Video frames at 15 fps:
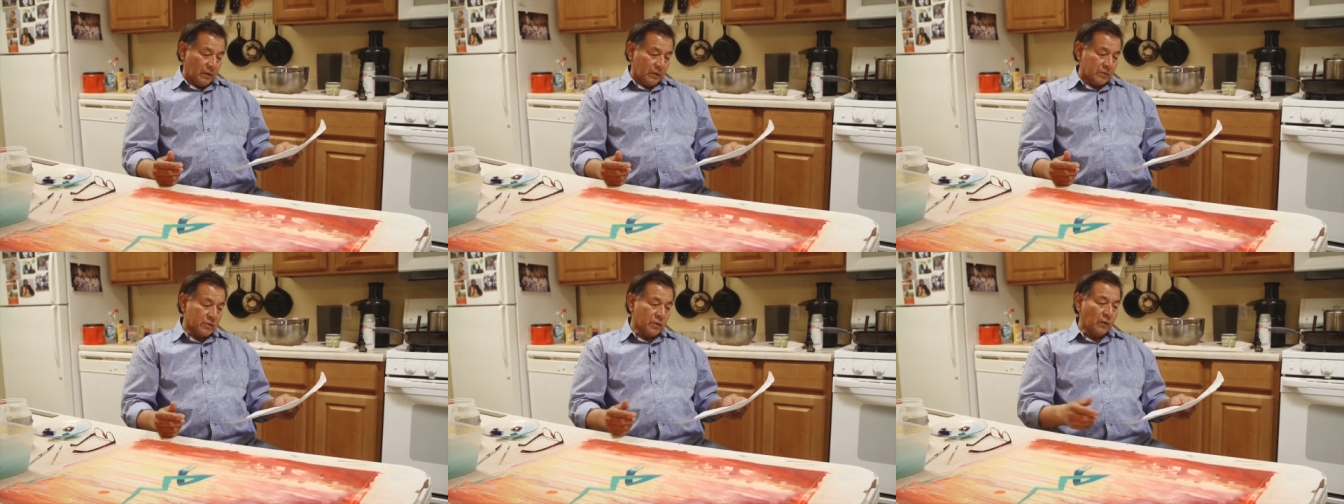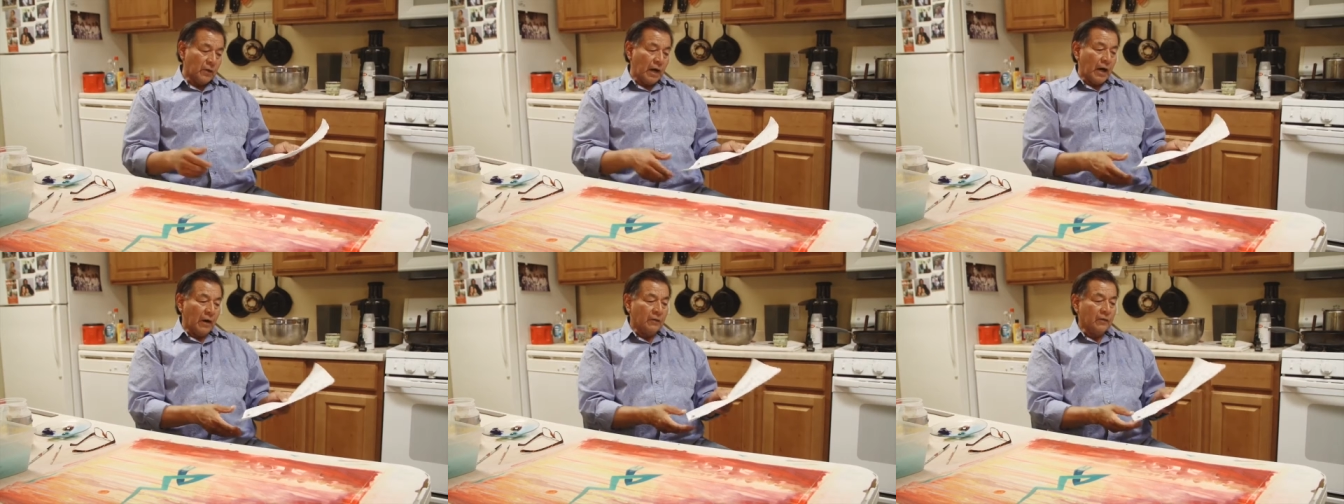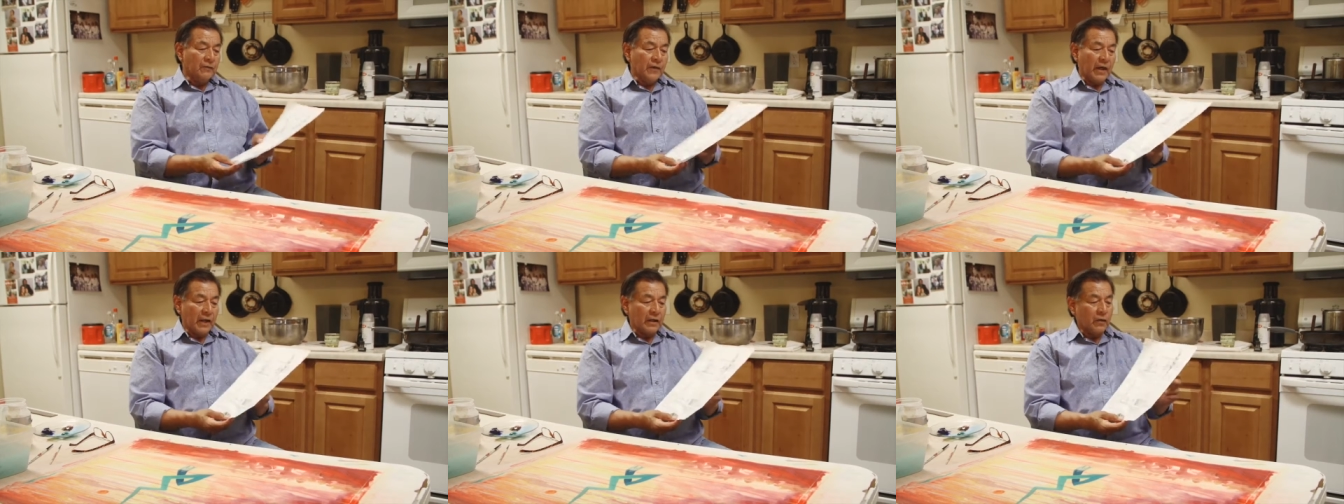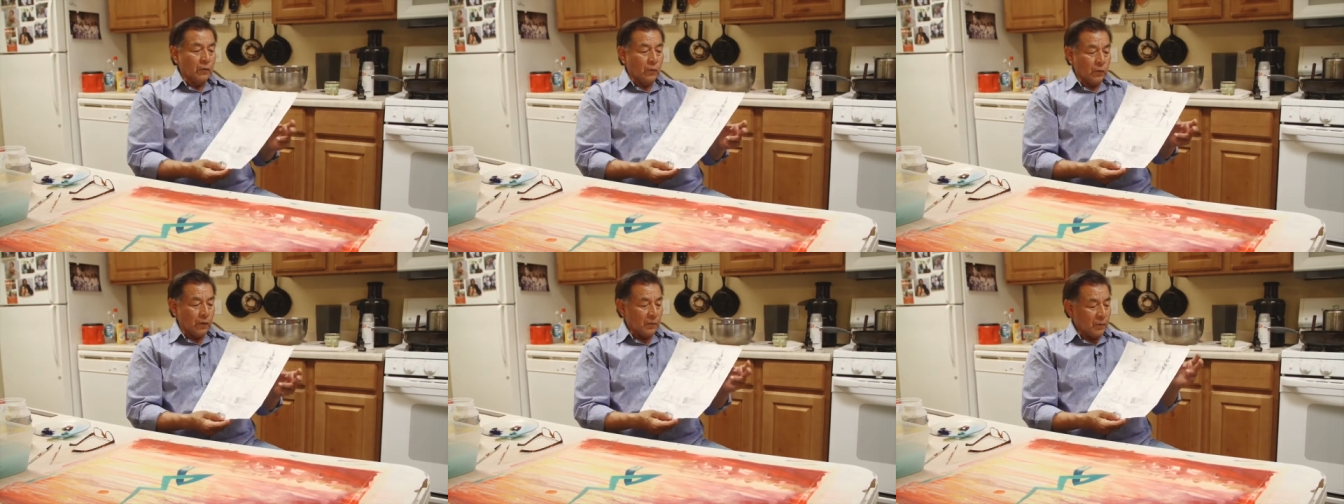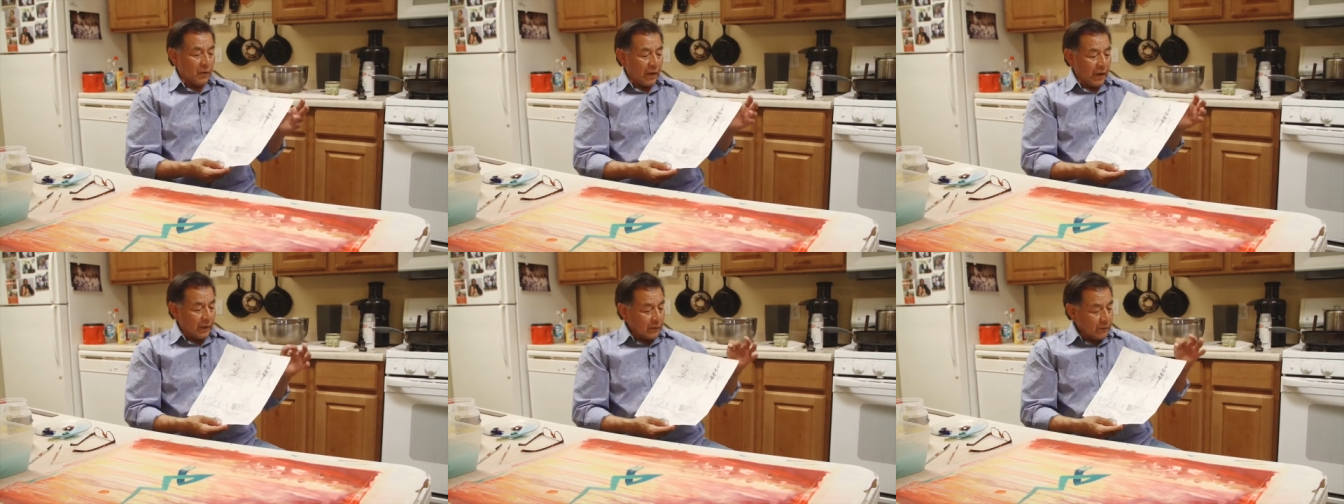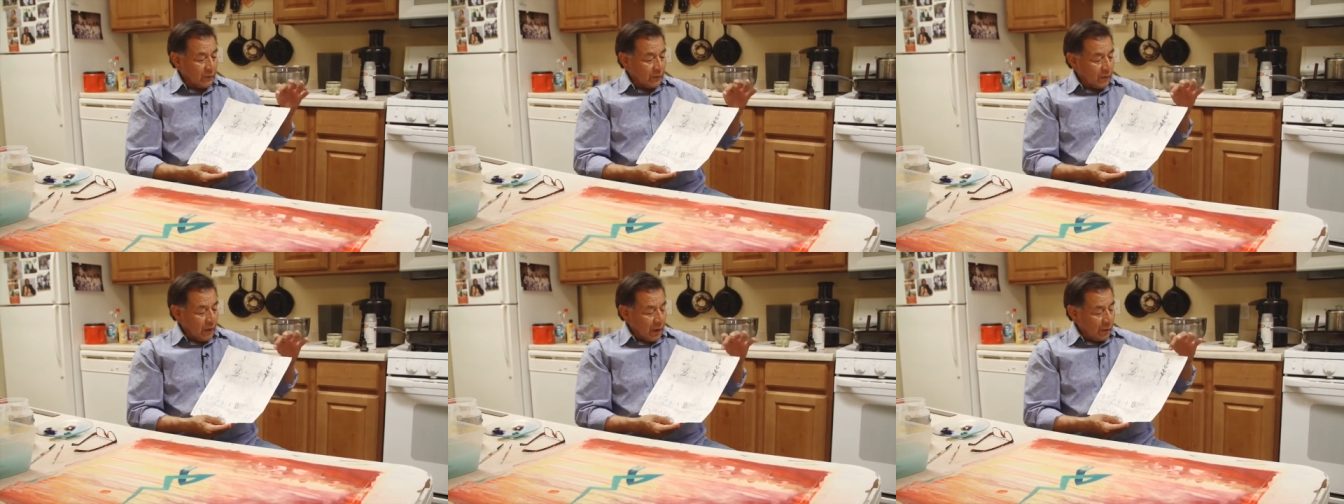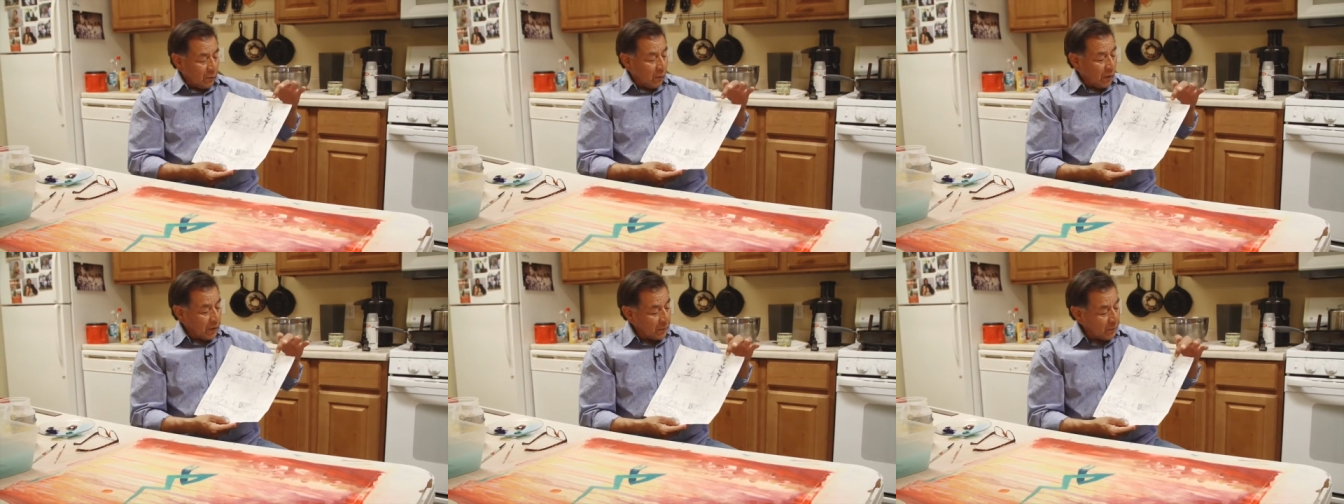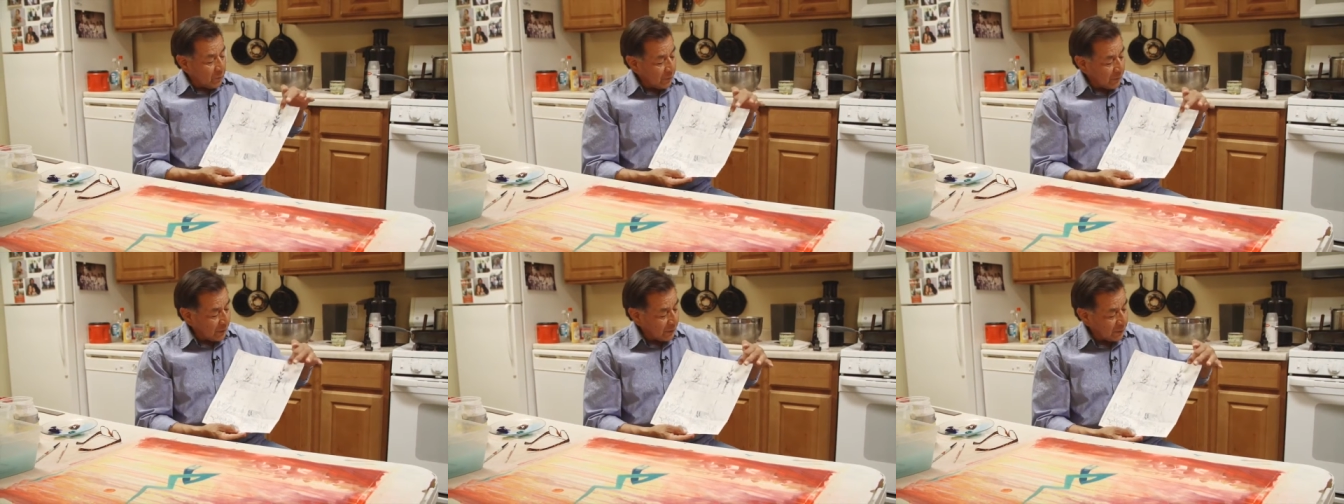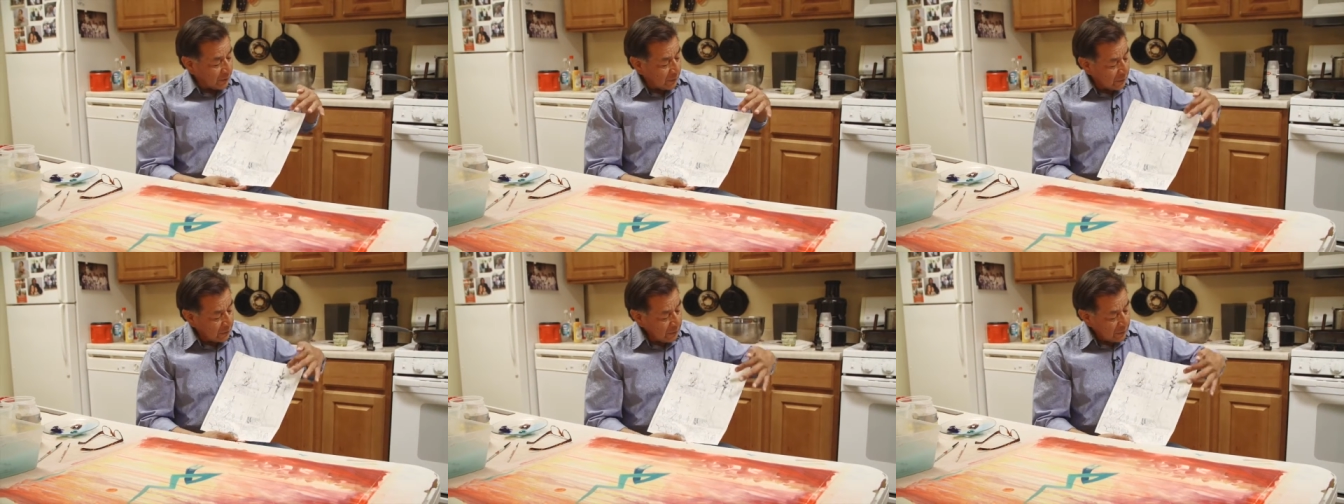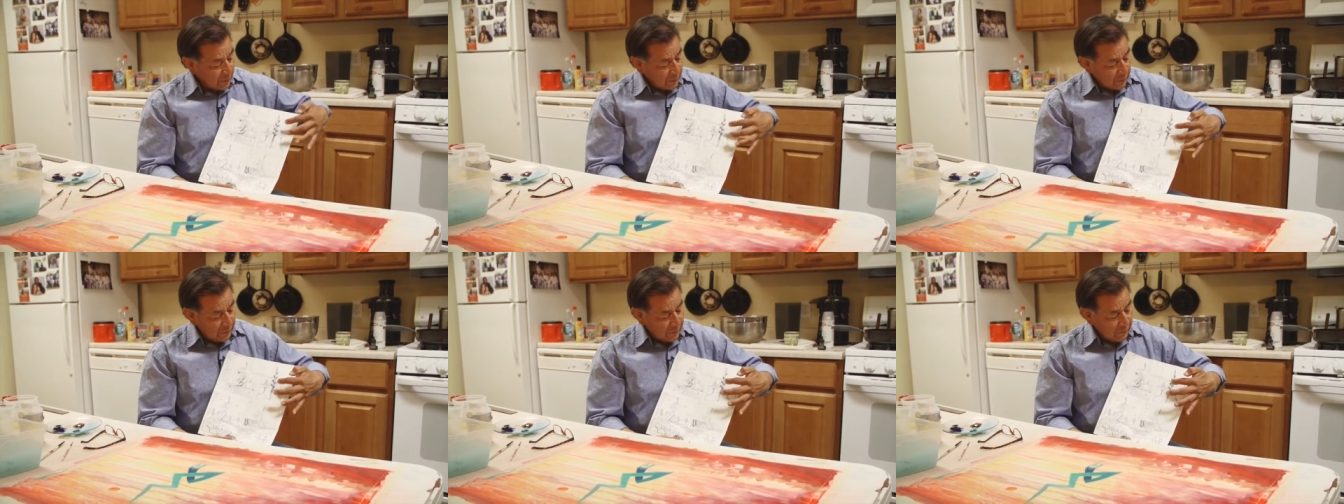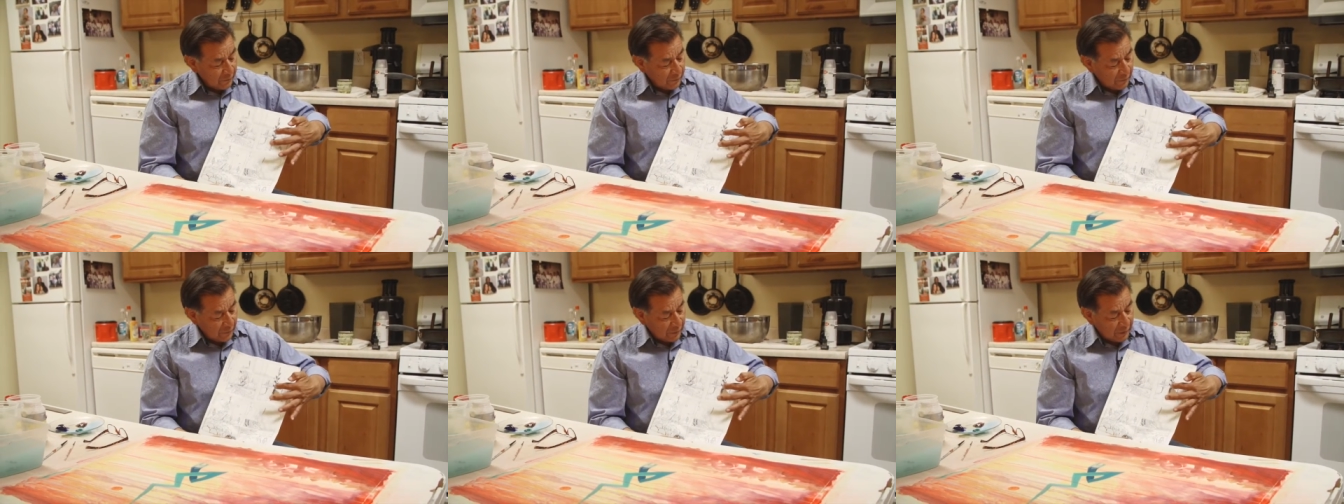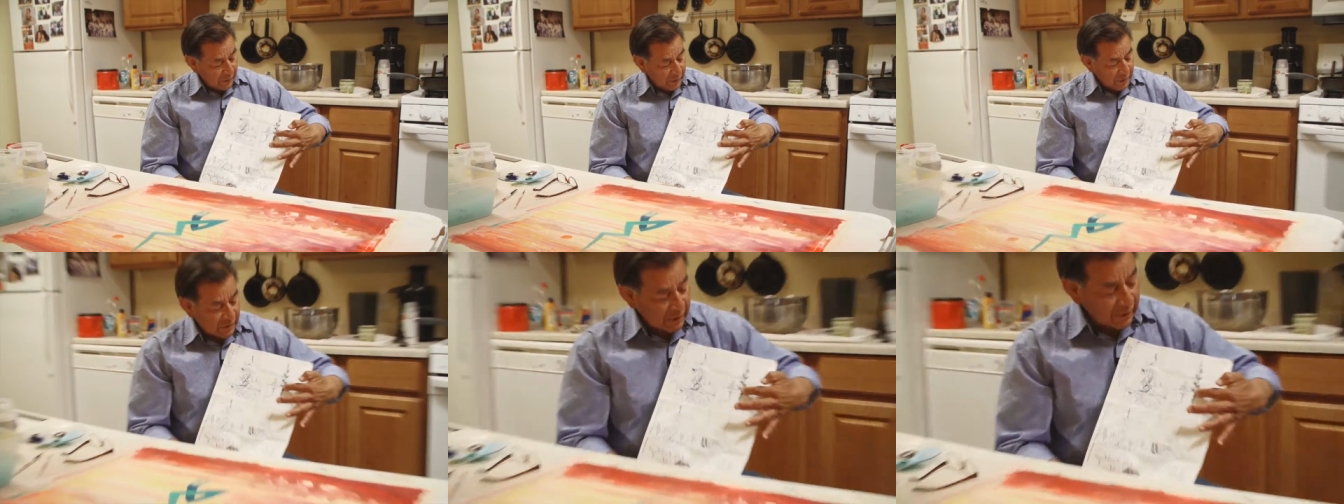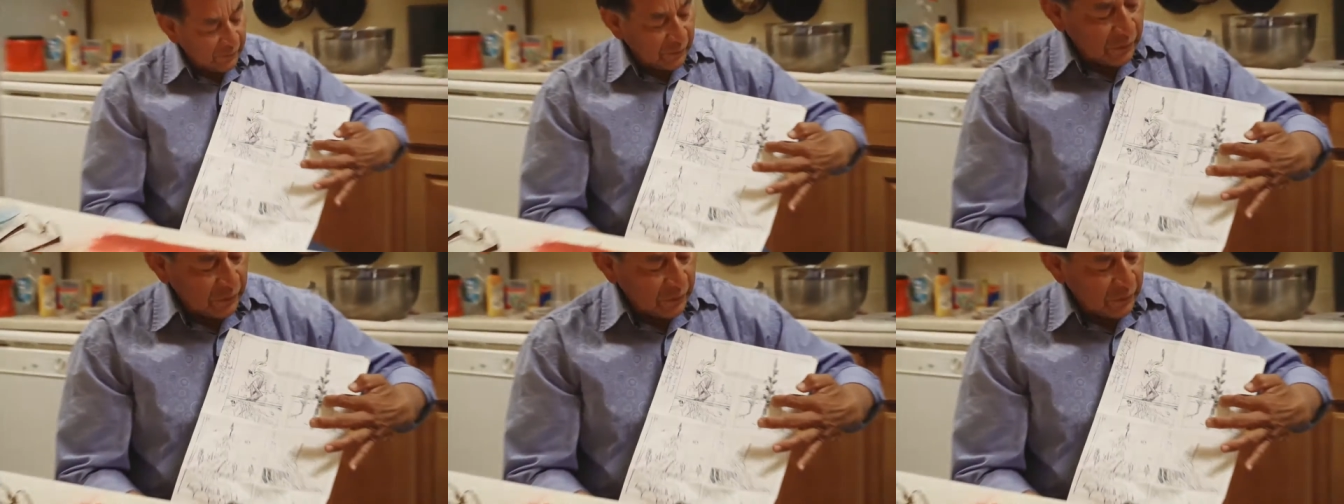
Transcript: so out of that corn plant, I want to put in the, instead of